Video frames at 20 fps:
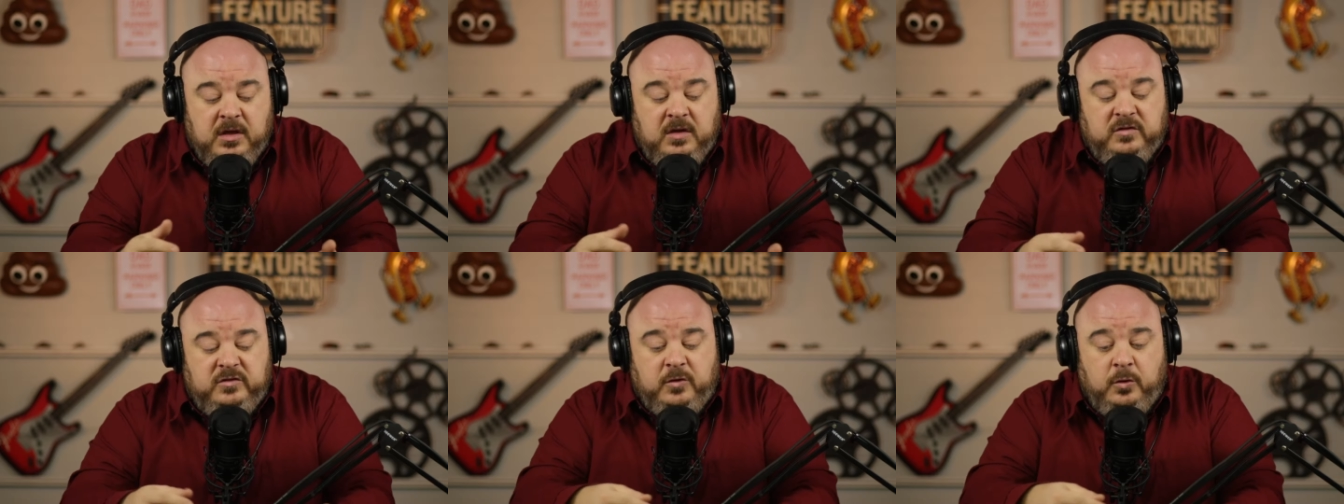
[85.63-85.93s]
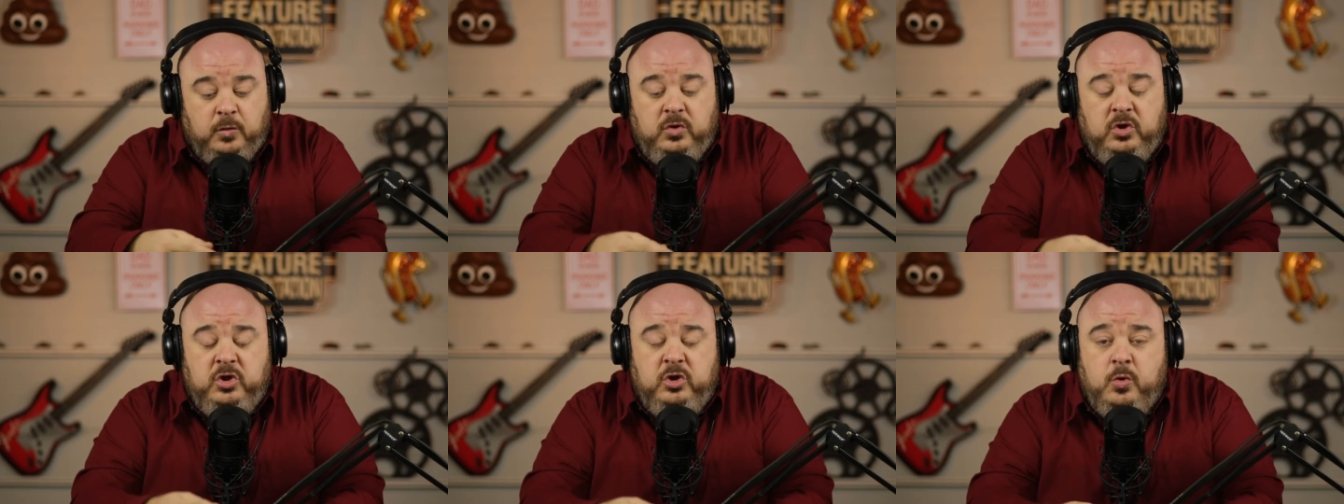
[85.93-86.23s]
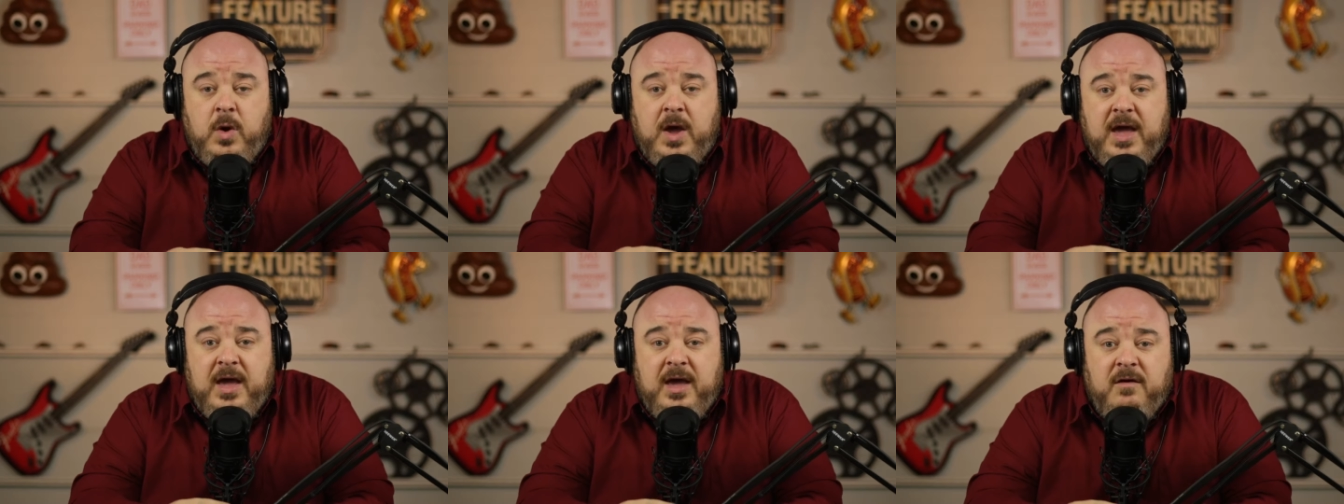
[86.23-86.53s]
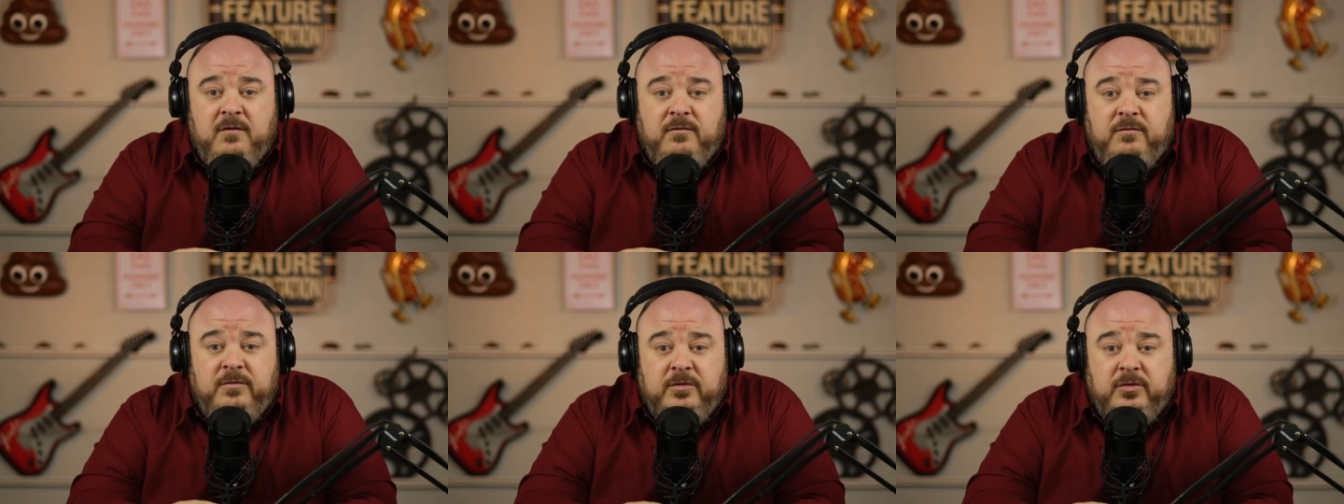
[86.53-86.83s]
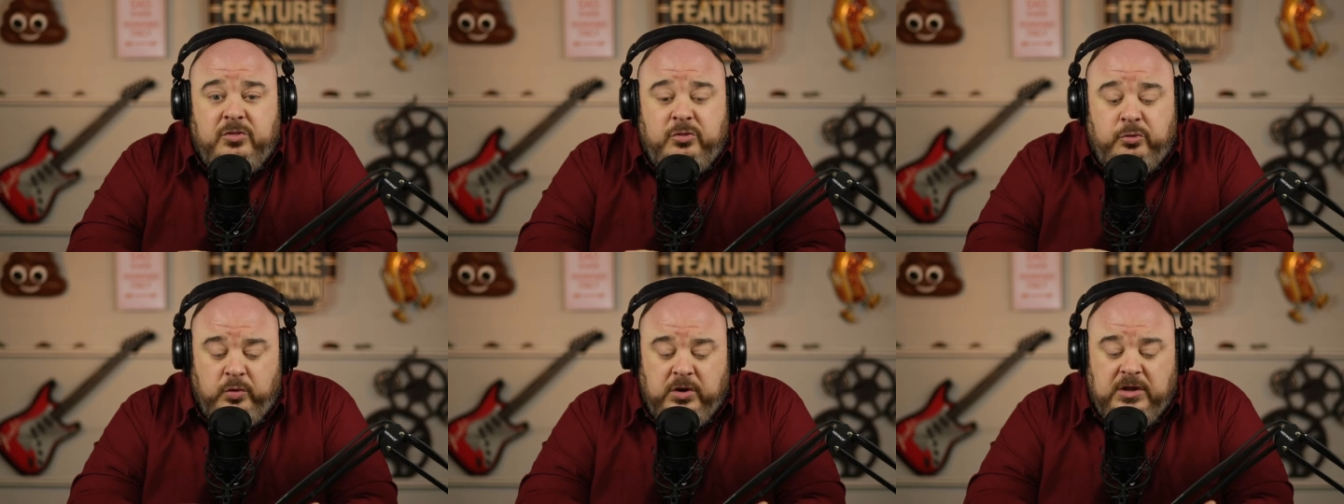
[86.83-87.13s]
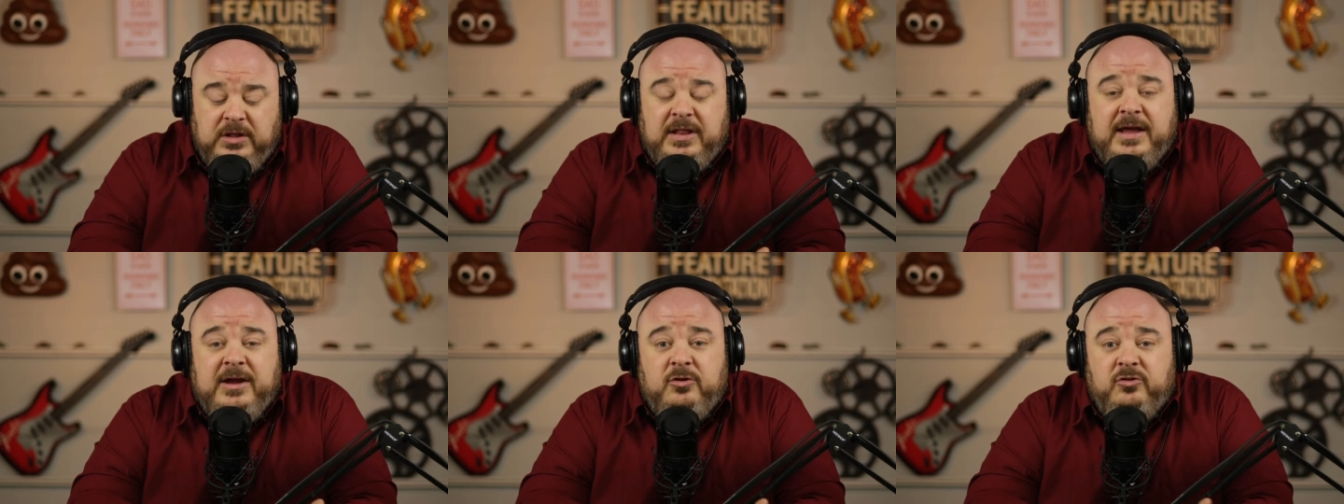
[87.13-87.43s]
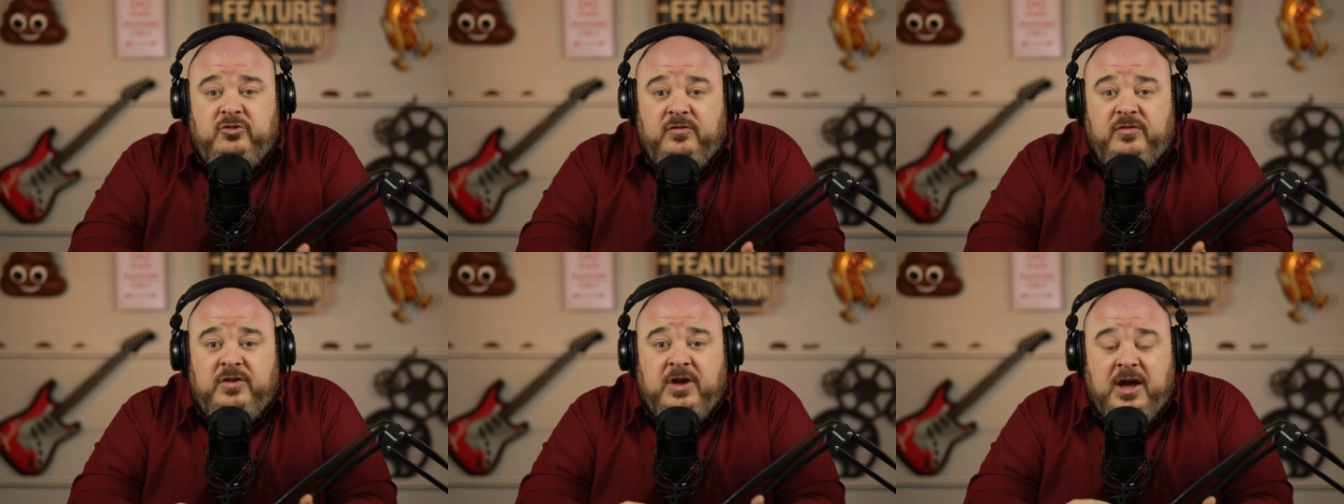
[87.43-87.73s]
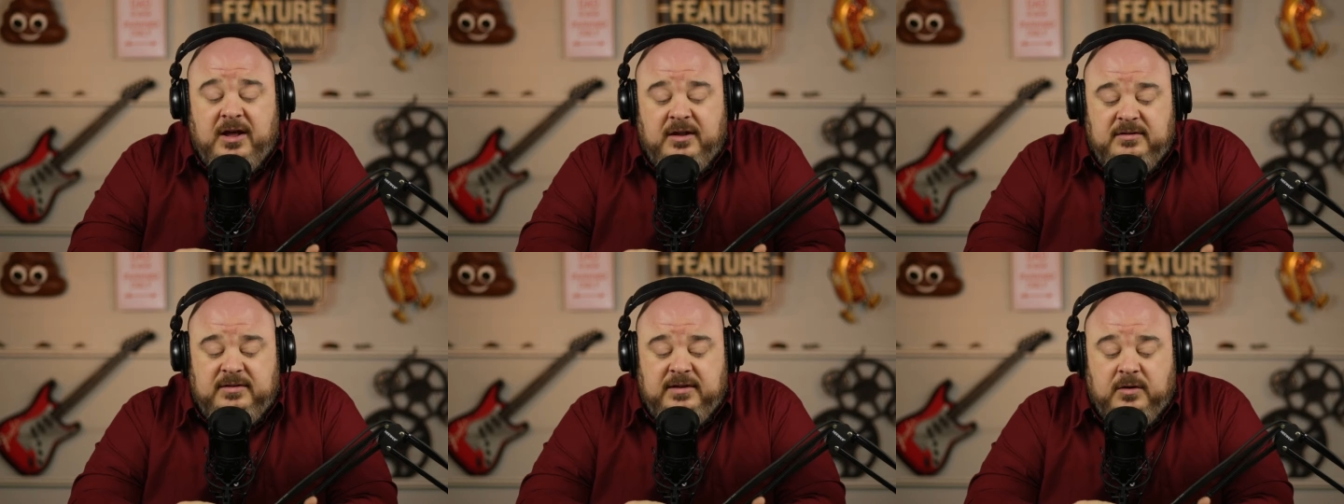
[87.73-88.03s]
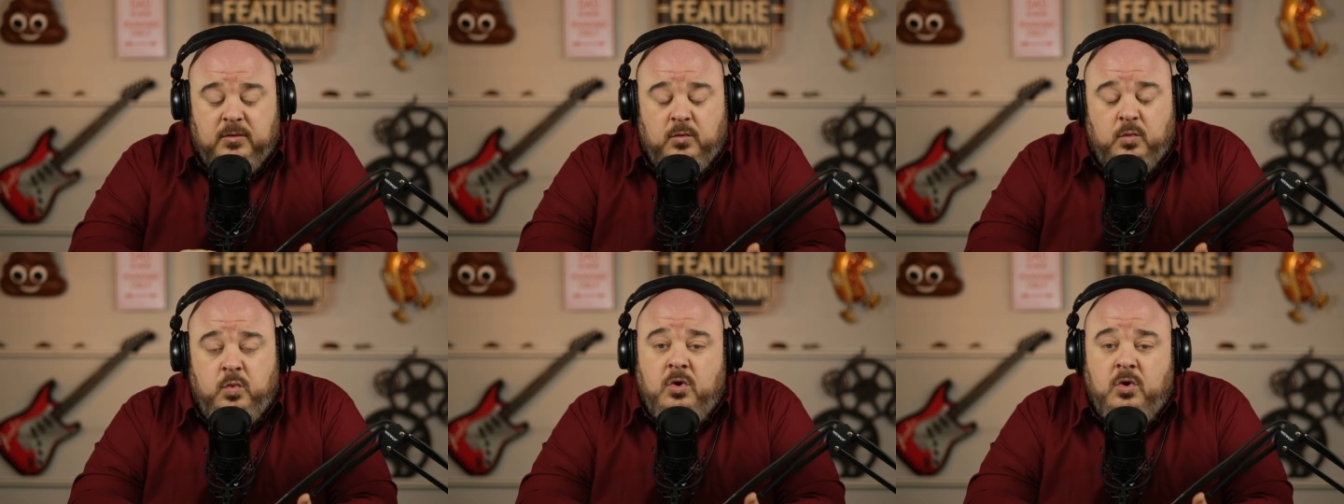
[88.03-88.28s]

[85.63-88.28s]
So you have three layers of content.